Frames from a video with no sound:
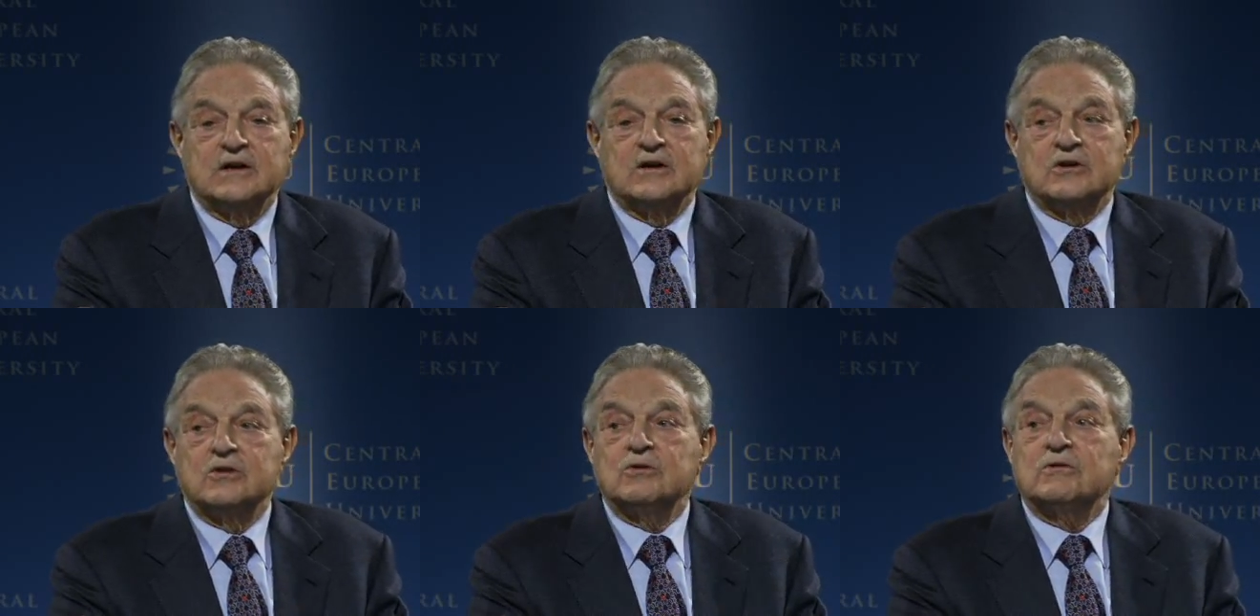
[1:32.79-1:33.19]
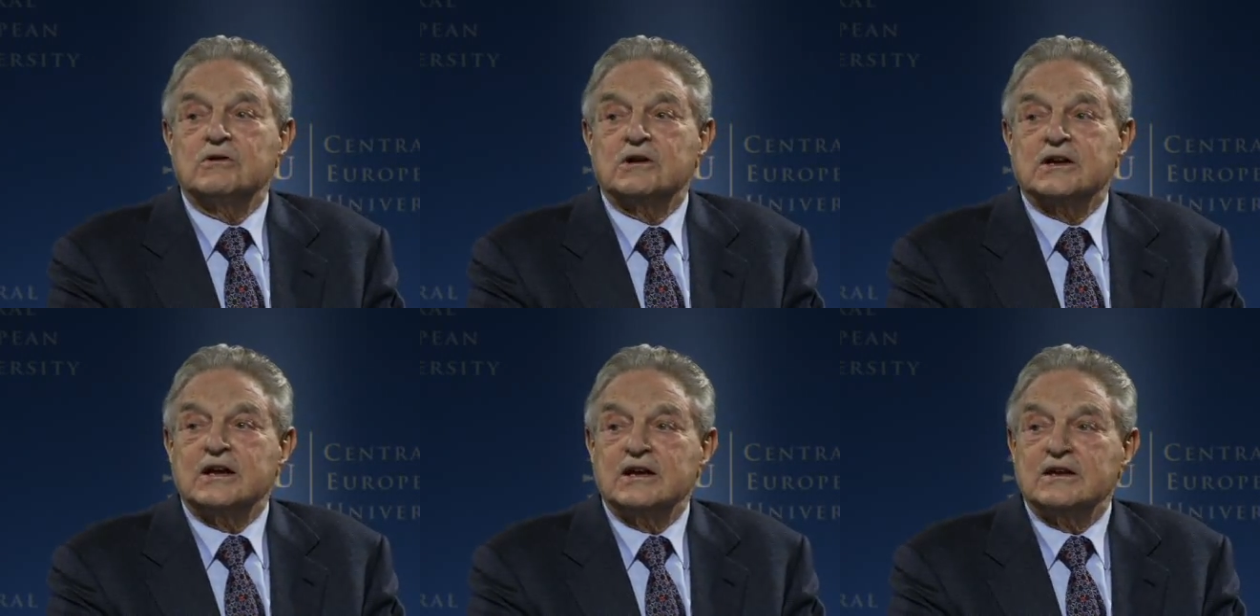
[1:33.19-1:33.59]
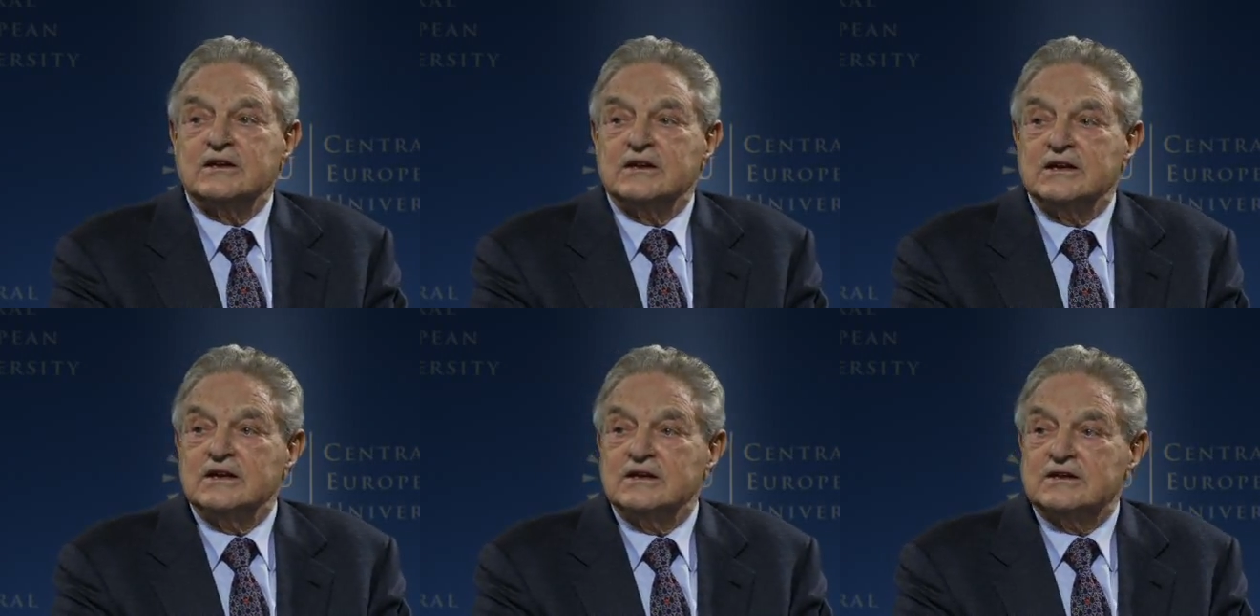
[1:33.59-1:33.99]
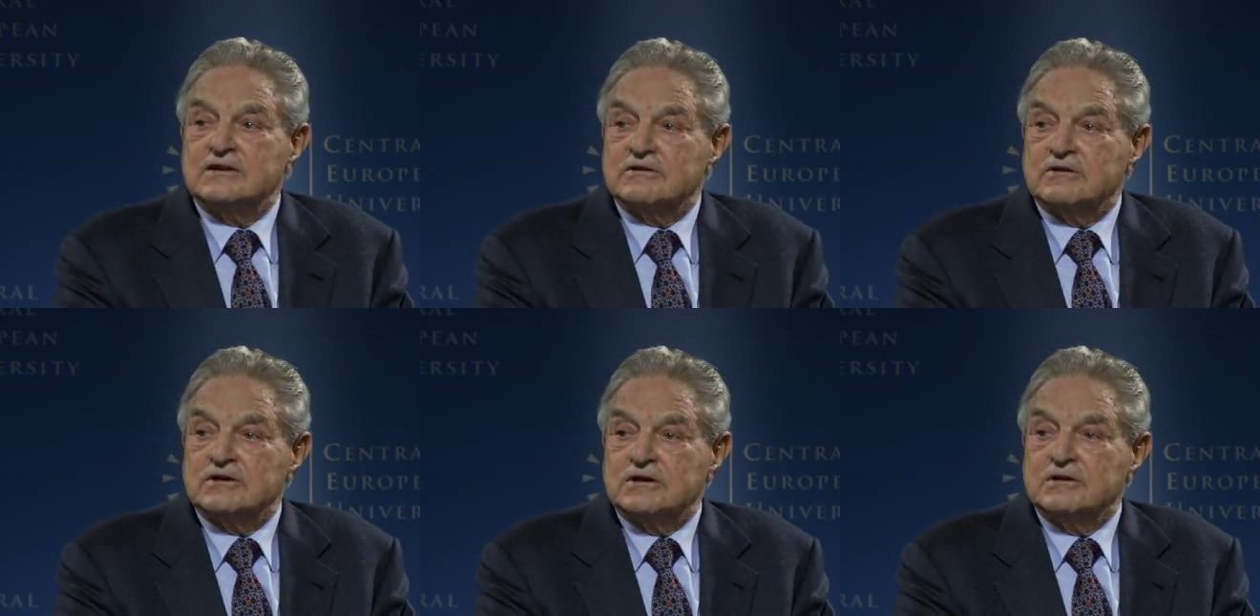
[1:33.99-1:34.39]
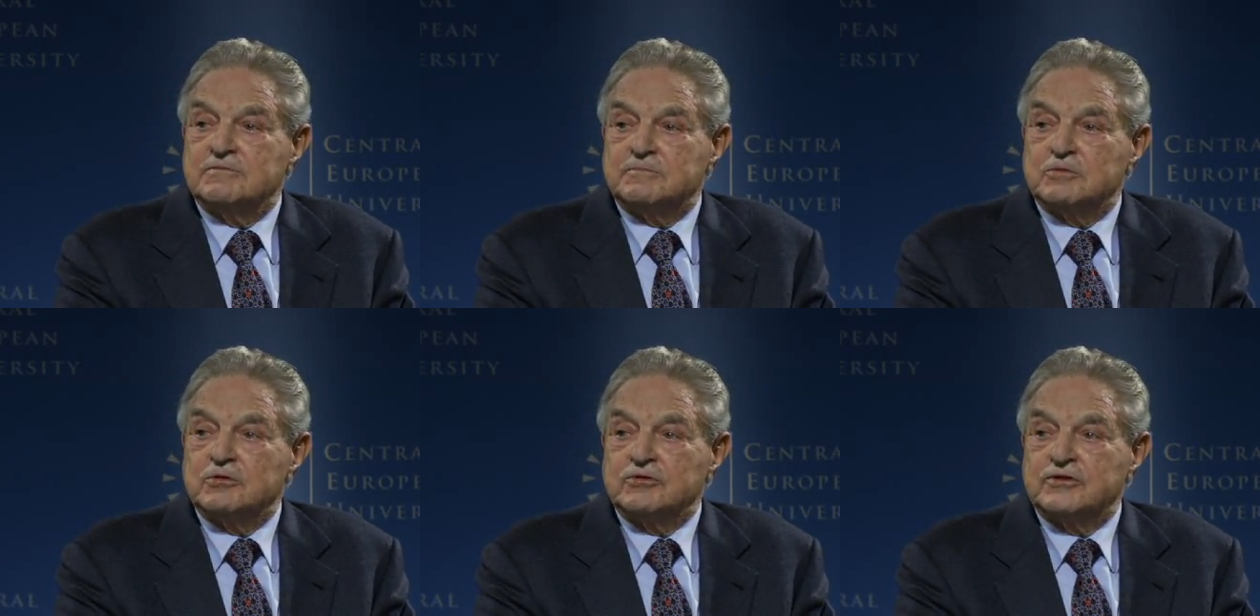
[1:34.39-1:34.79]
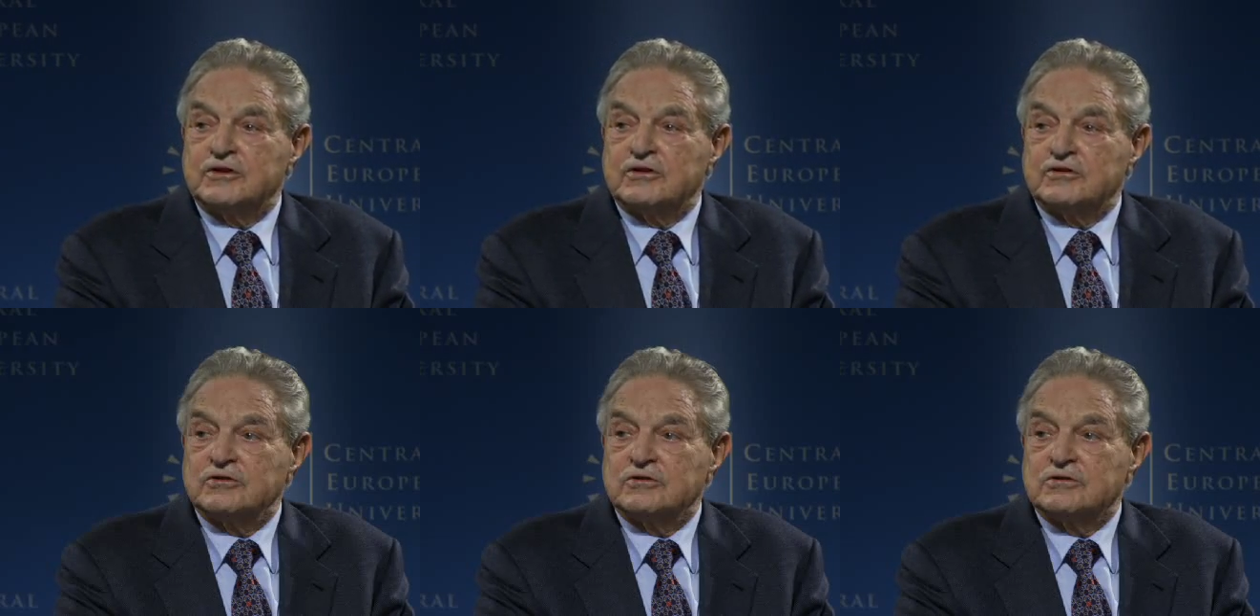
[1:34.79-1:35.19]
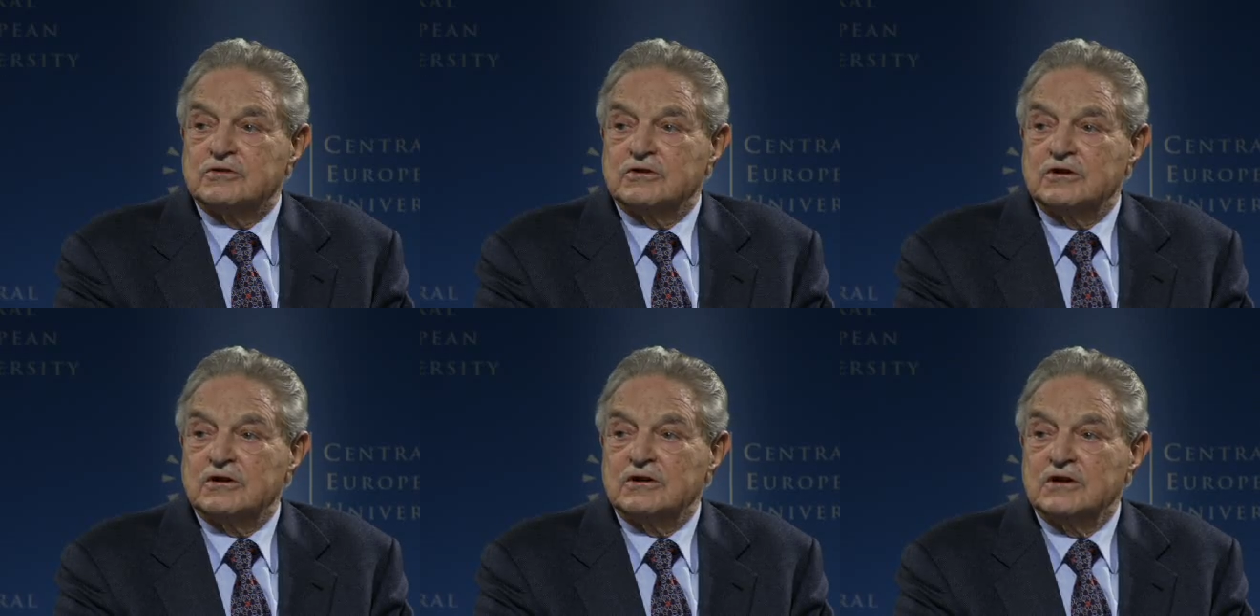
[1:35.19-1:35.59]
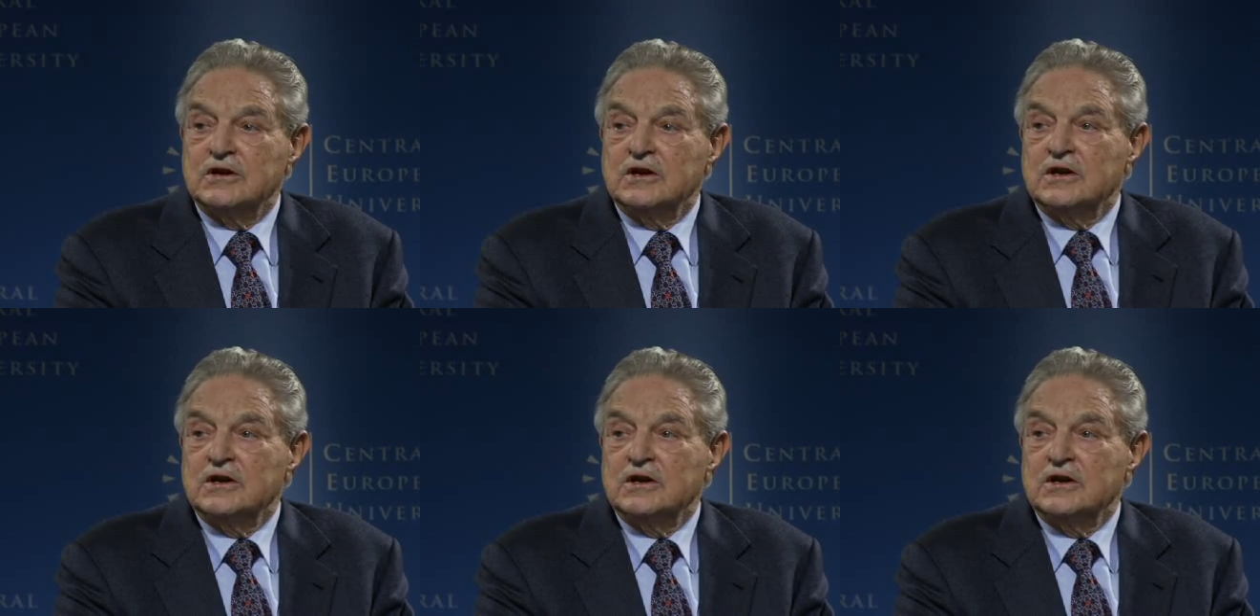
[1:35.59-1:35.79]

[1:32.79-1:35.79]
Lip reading: Nor can the iterative process occur